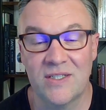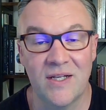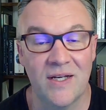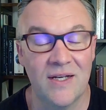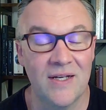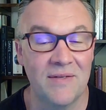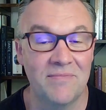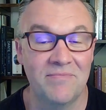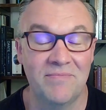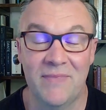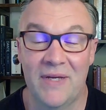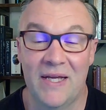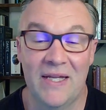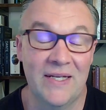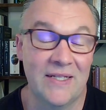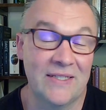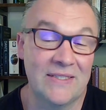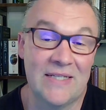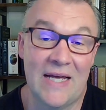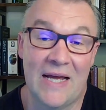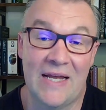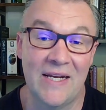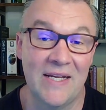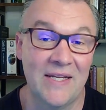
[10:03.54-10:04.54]
an
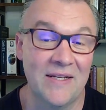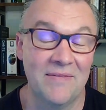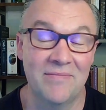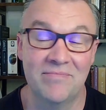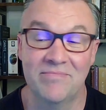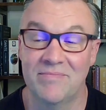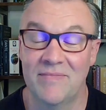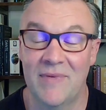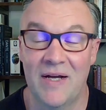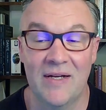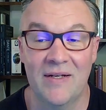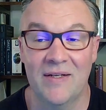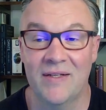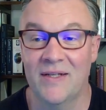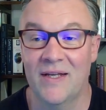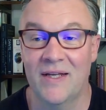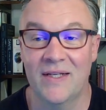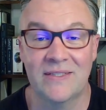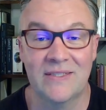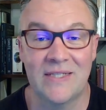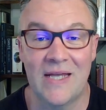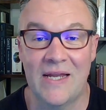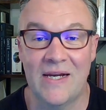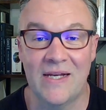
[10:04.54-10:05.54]
exciting
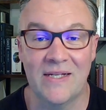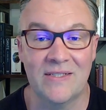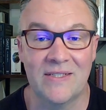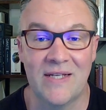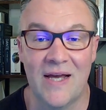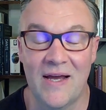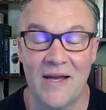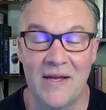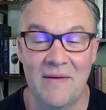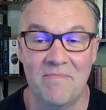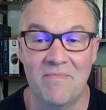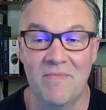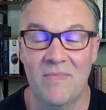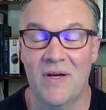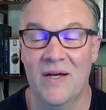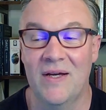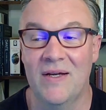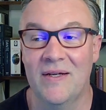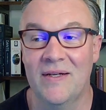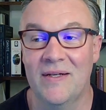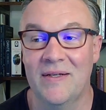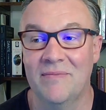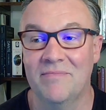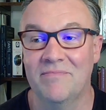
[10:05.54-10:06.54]
time.
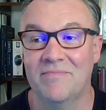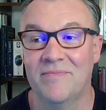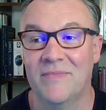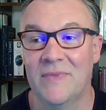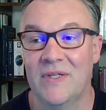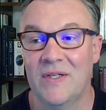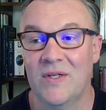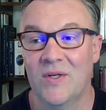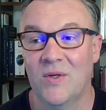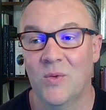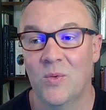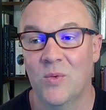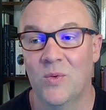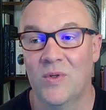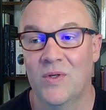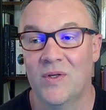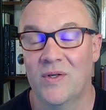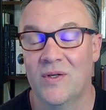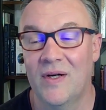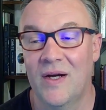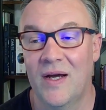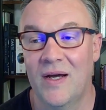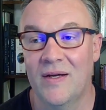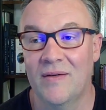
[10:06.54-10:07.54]

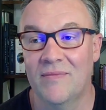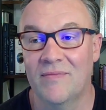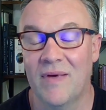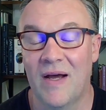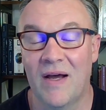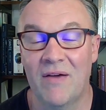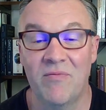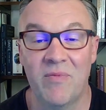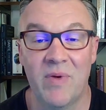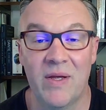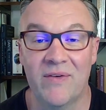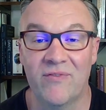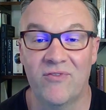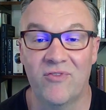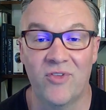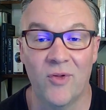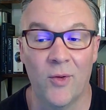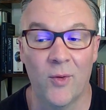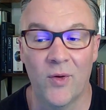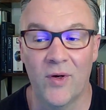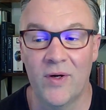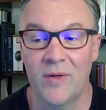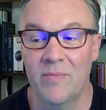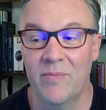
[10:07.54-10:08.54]
I've been
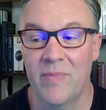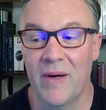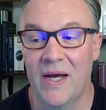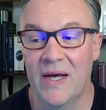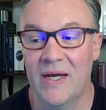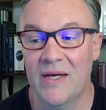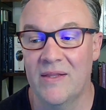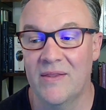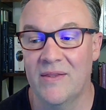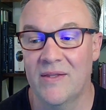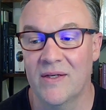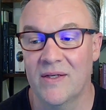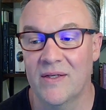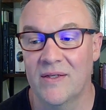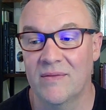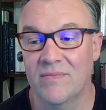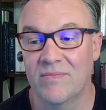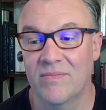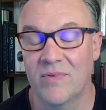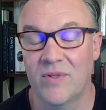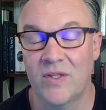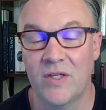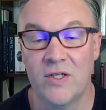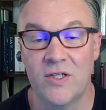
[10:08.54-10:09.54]
floored by
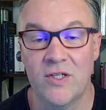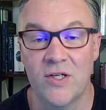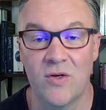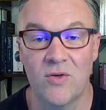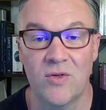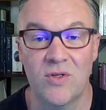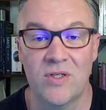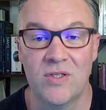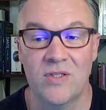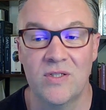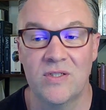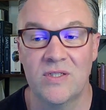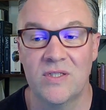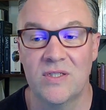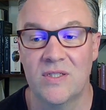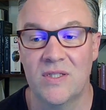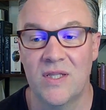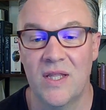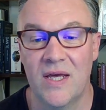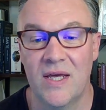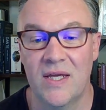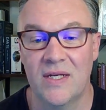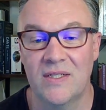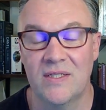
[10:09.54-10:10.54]
the donors
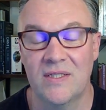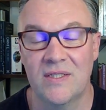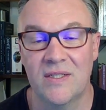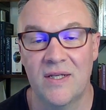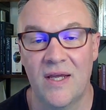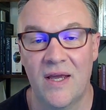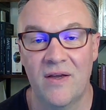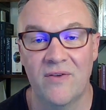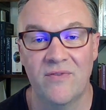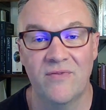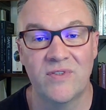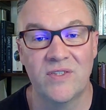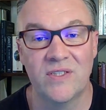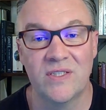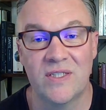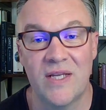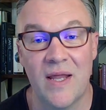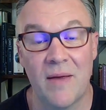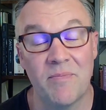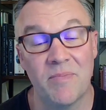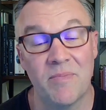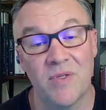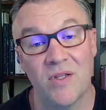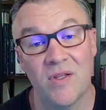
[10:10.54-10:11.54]
that have
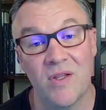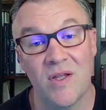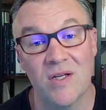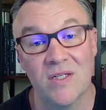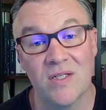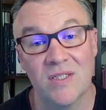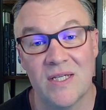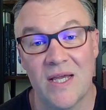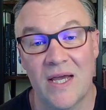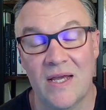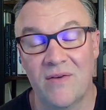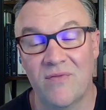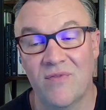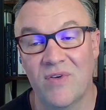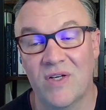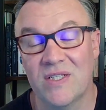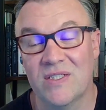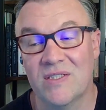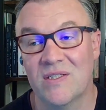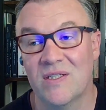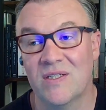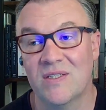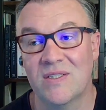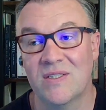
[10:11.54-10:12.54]
stepped alongside of
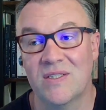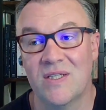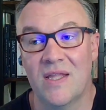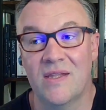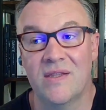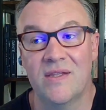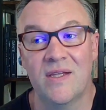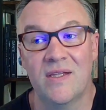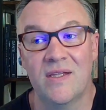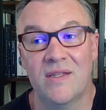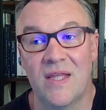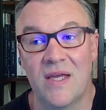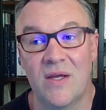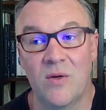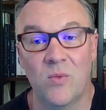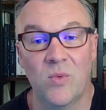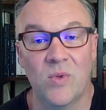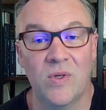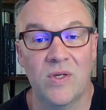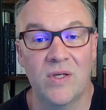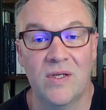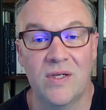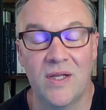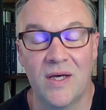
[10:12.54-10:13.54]
us and said that they
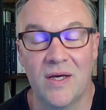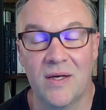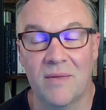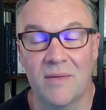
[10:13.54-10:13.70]
would